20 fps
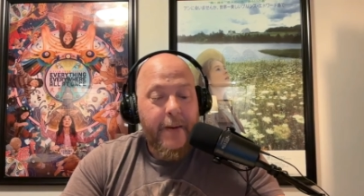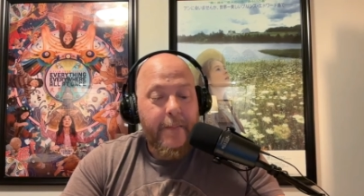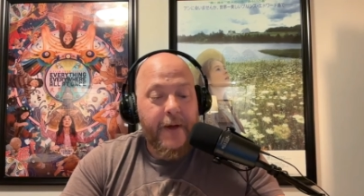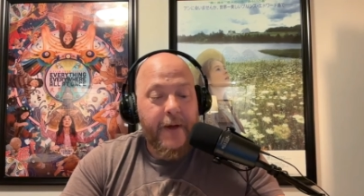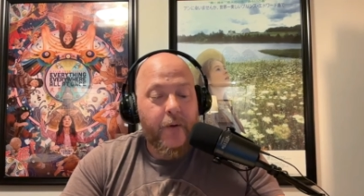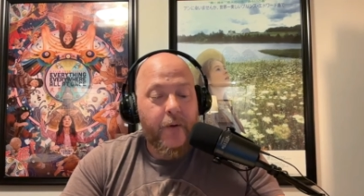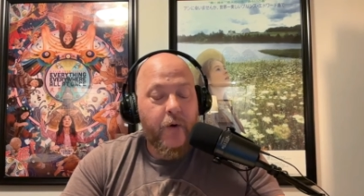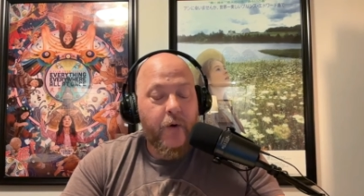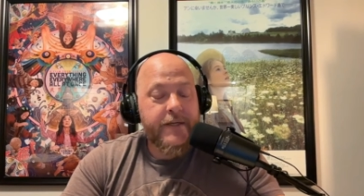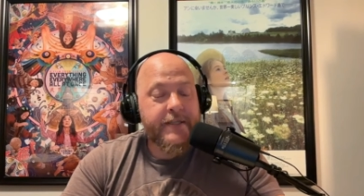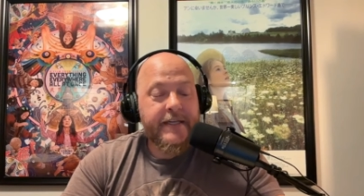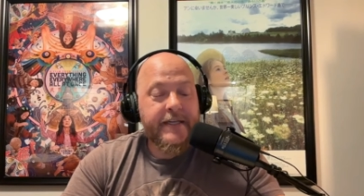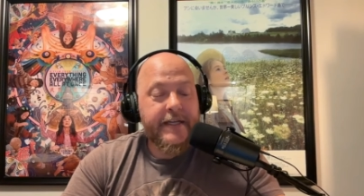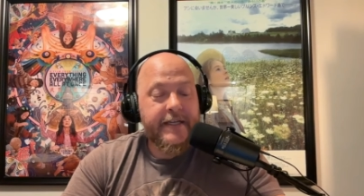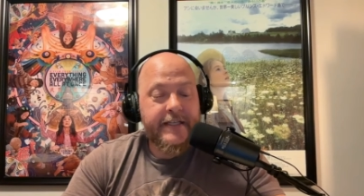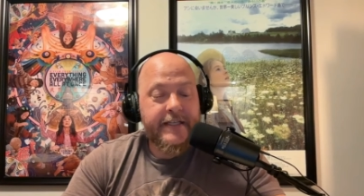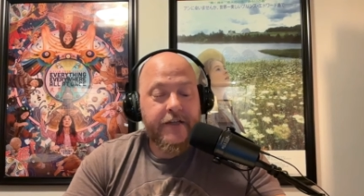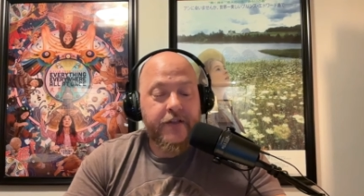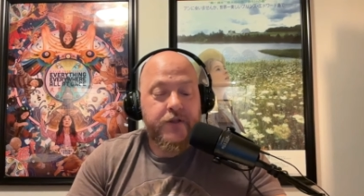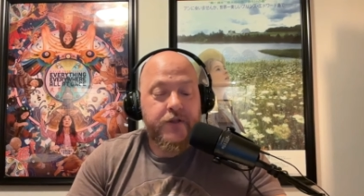but it wasn't
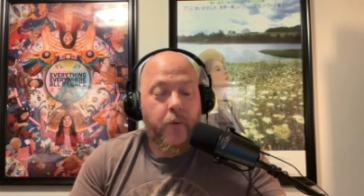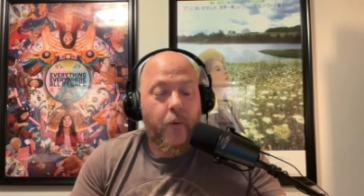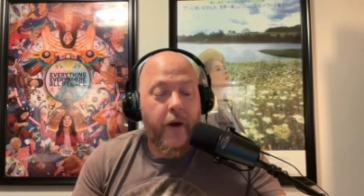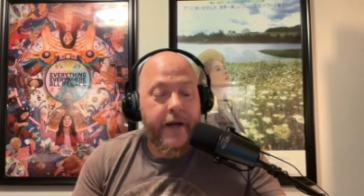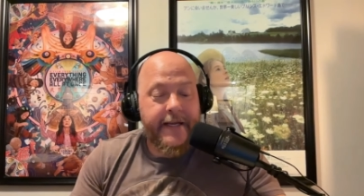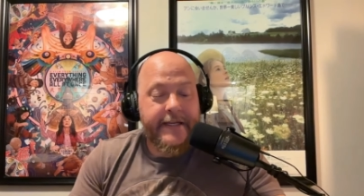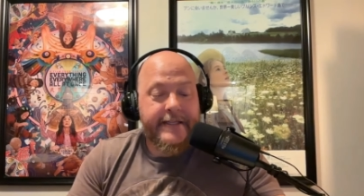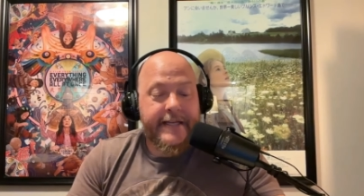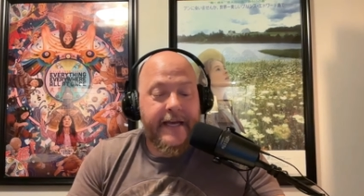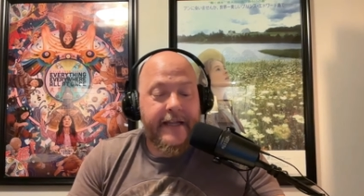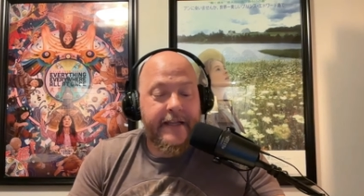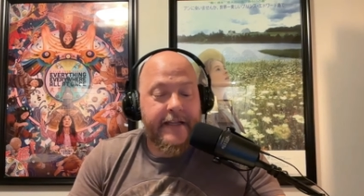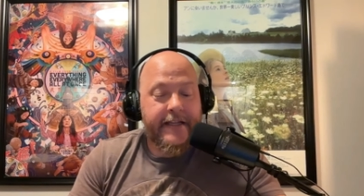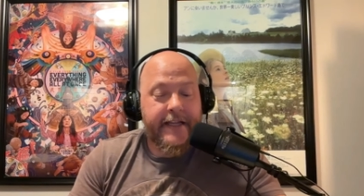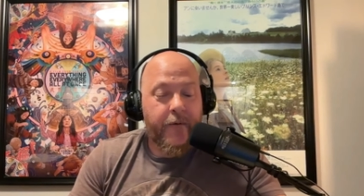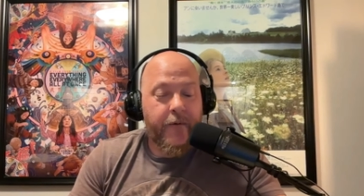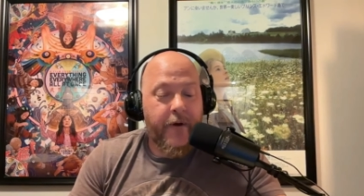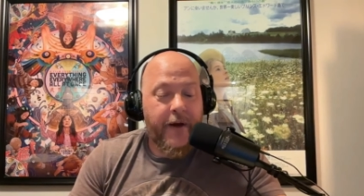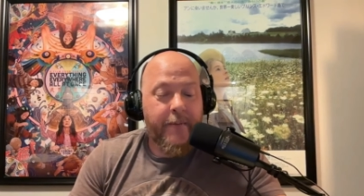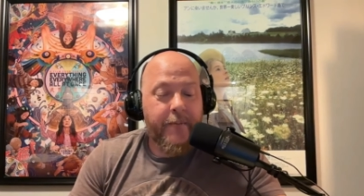until 2010 that
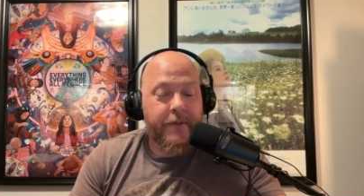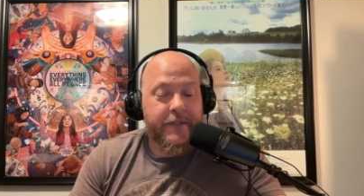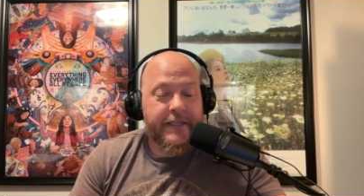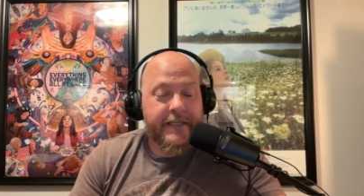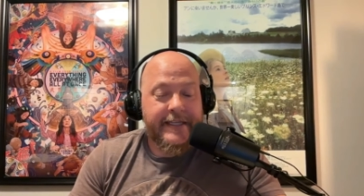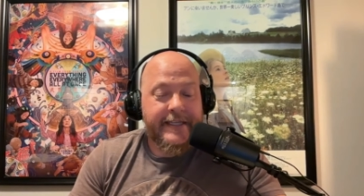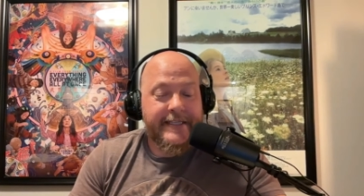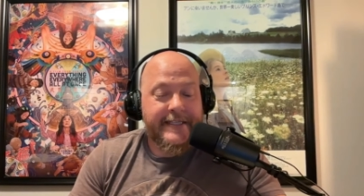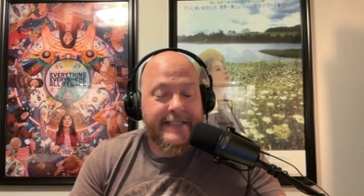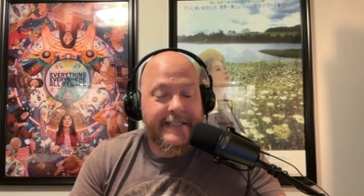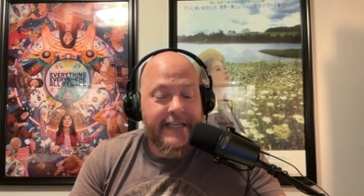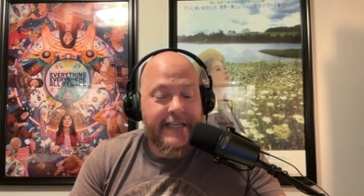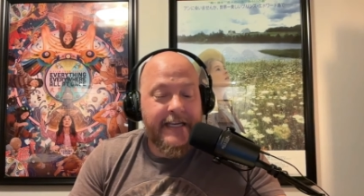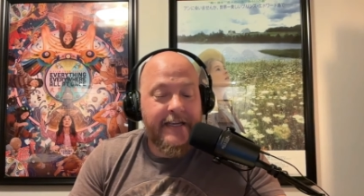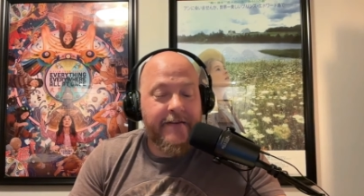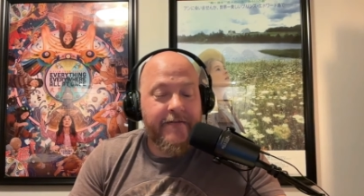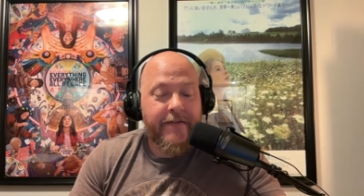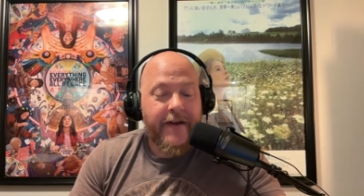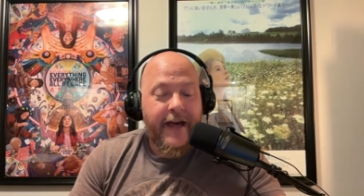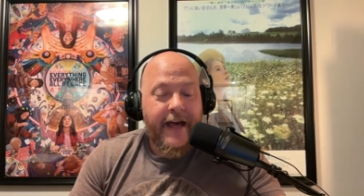they were able to
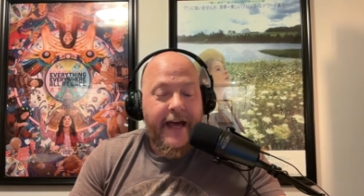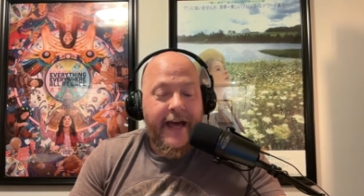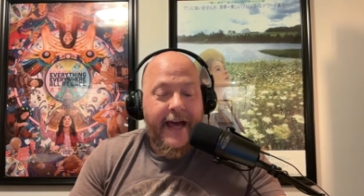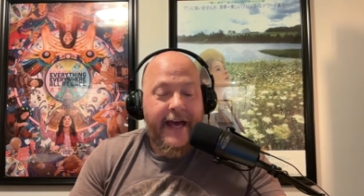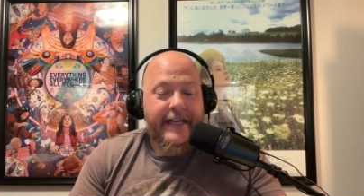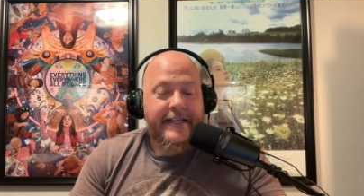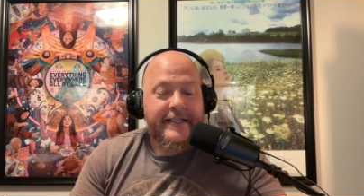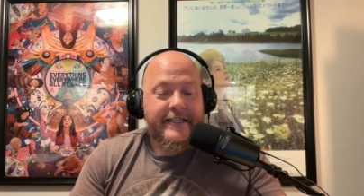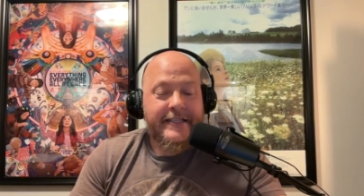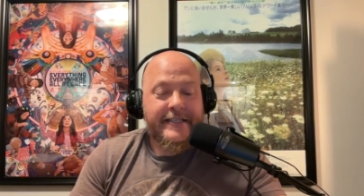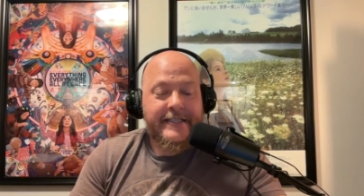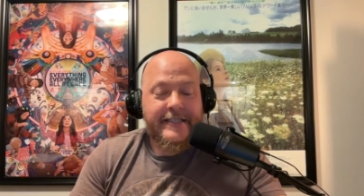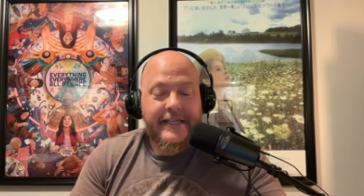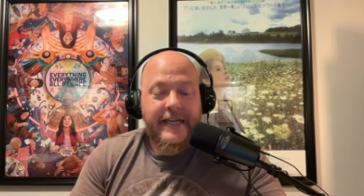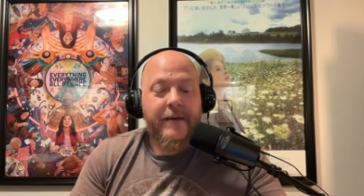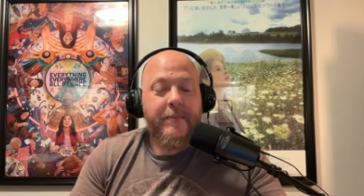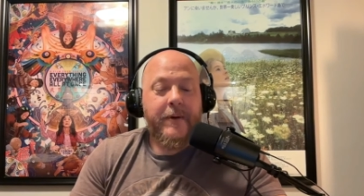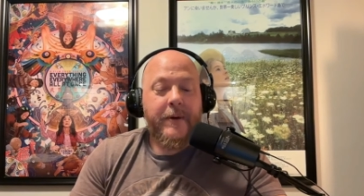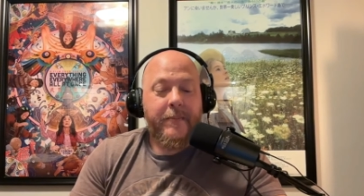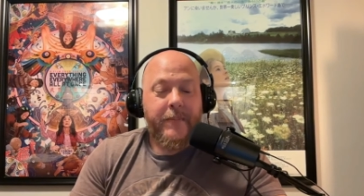conceive and
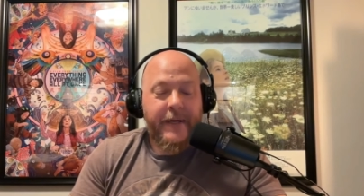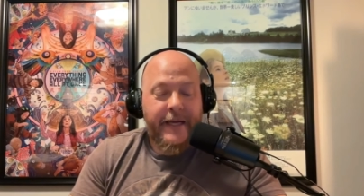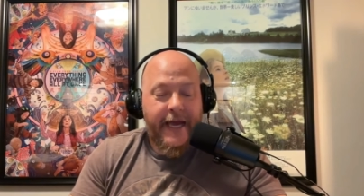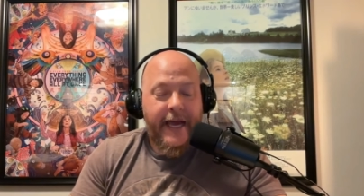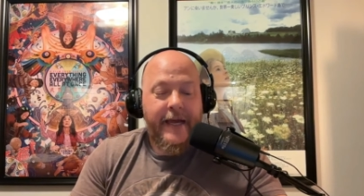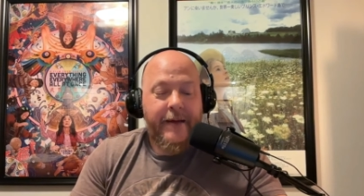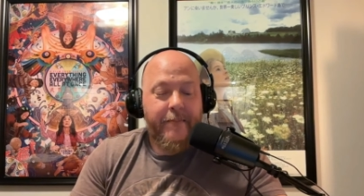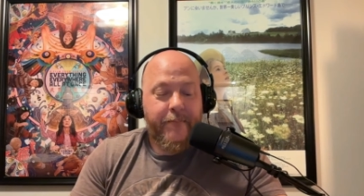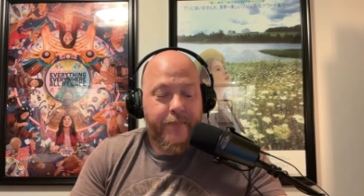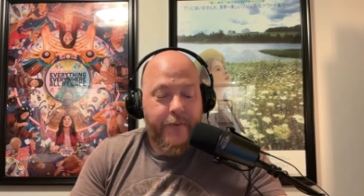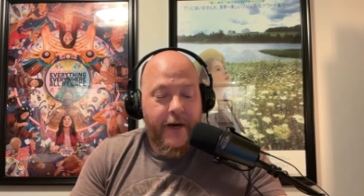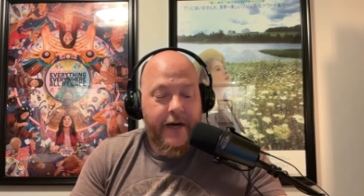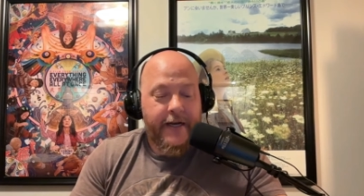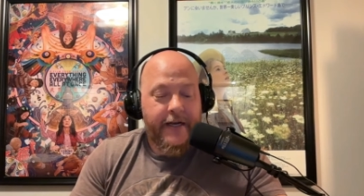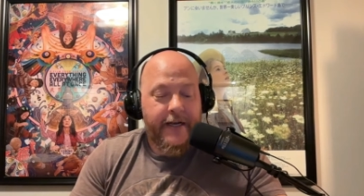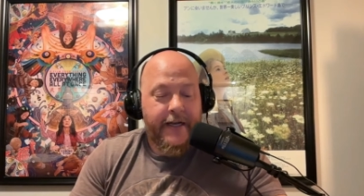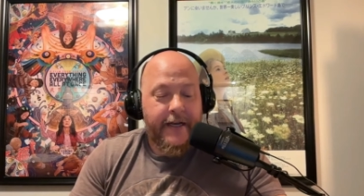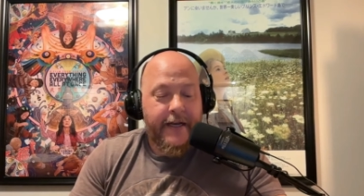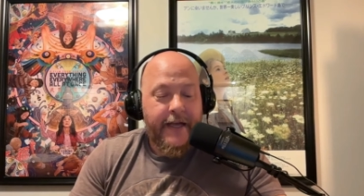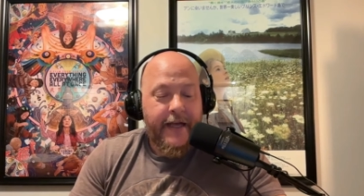Seema became
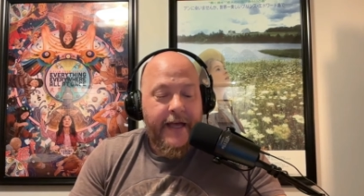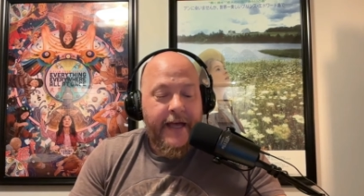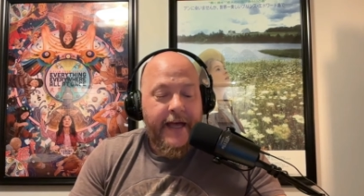pregnant.